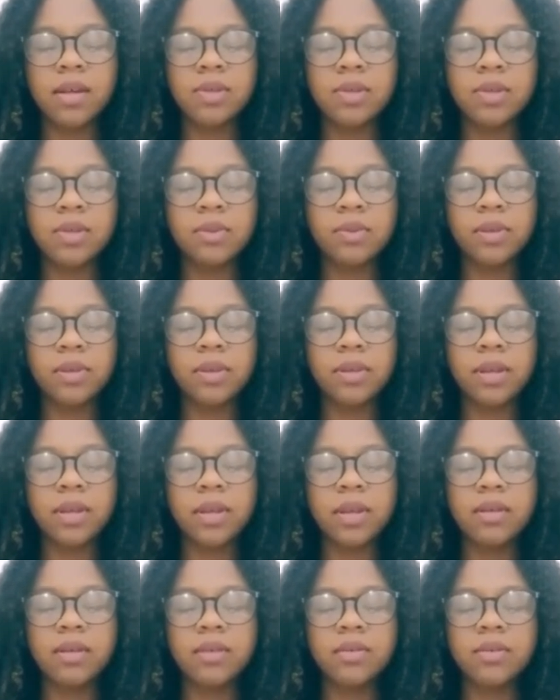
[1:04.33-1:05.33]
as you breathe
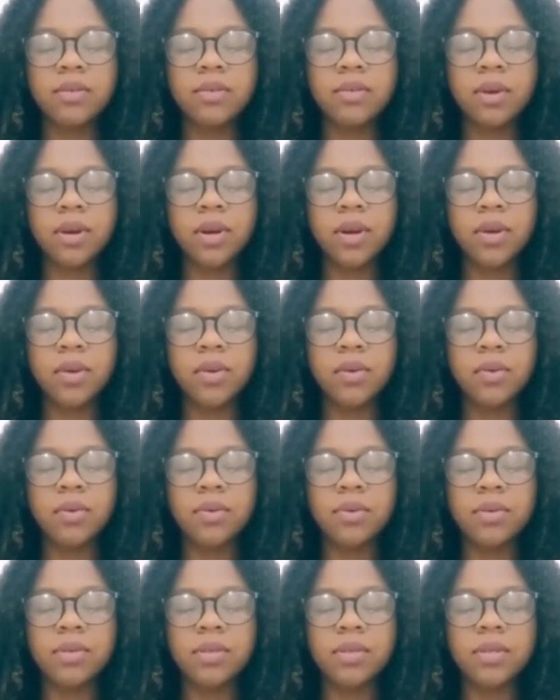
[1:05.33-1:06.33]
in through our
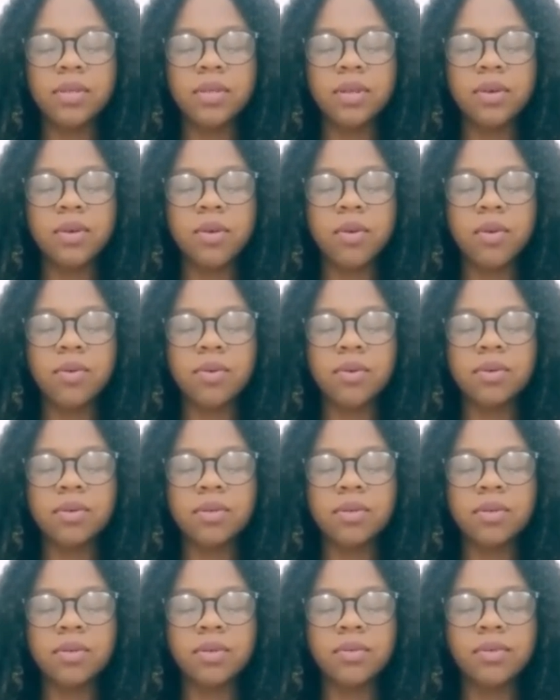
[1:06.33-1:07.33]
nose and
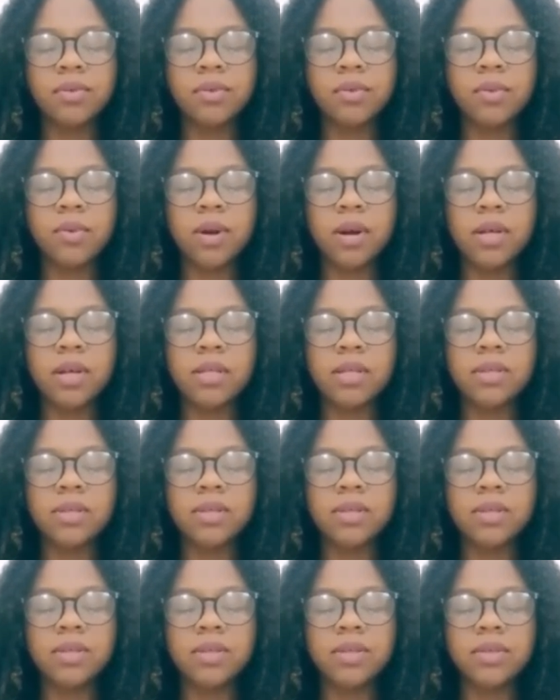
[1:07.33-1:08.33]
hold for
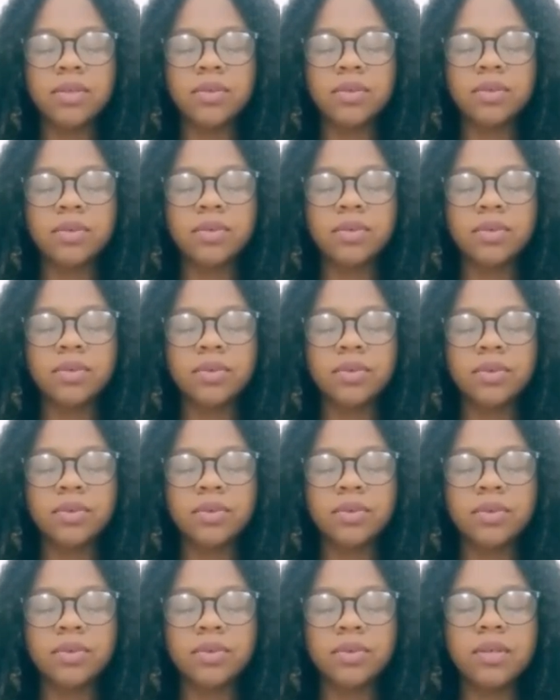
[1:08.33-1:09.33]
one, two,
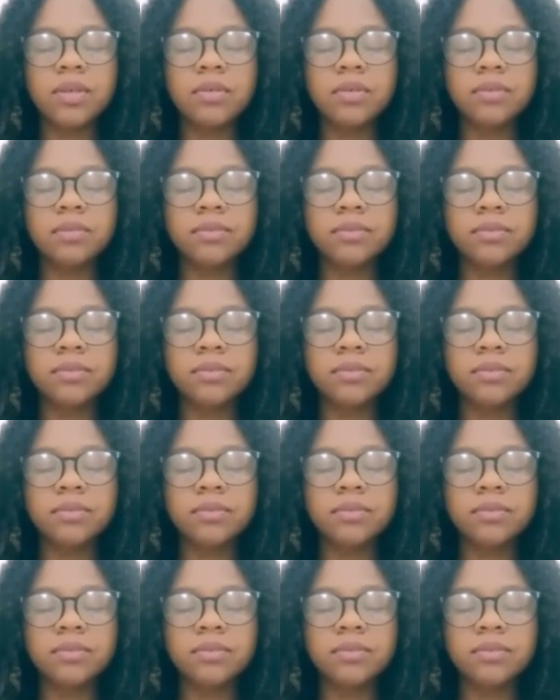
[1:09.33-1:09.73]
three.